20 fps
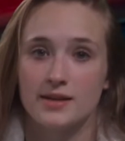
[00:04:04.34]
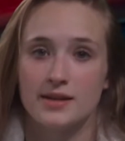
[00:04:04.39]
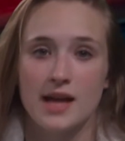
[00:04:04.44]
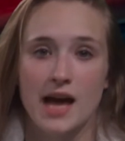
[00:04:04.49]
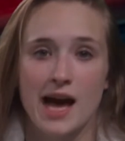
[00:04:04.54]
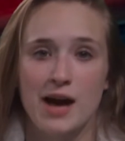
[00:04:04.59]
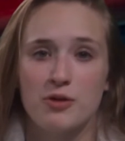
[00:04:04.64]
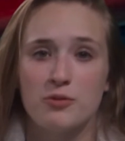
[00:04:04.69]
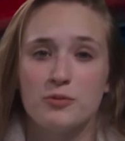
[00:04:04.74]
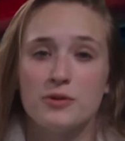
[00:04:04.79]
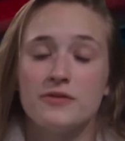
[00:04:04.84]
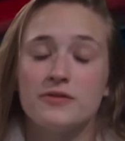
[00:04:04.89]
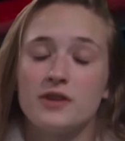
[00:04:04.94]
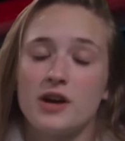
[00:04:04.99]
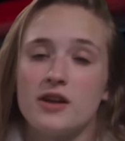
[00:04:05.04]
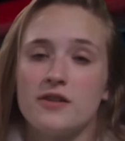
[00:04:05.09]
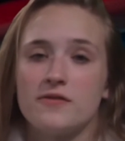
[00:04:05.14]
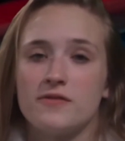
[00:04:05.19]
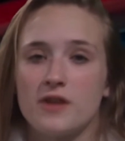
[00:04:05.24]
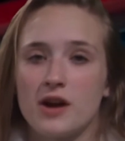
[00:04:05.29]
Now we've
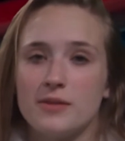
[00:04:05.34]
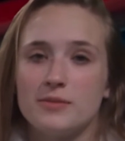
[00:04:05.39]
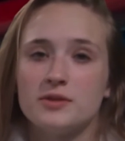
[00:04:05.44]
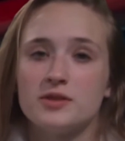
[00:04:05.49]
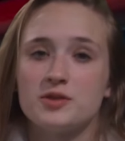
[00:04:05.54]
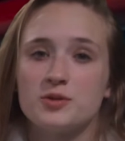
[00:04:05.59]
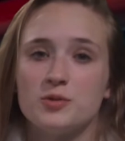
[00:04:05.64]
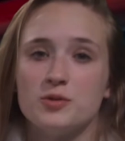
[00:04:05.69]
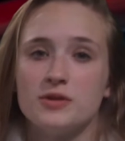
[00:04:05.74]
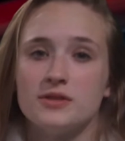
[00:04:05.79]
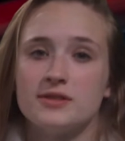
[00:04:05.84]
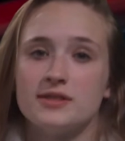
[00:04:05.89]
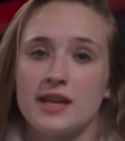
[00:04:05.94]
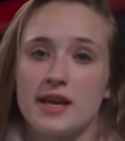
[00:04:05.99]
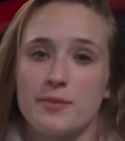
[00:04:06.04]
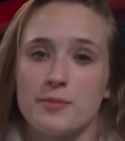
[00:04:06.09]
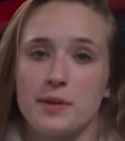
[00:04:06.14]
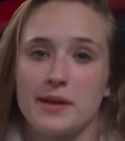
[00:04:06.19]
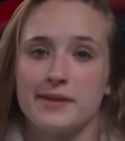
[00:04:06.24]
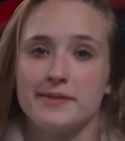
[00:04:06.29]
got a farm to school
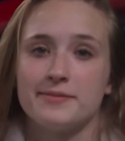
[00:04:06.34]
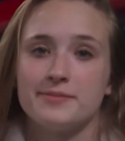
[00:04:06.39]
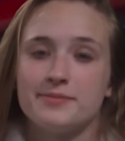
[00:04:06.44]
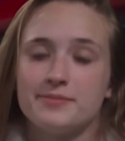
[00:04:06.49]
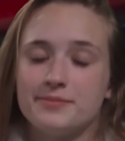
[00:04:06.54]
segment.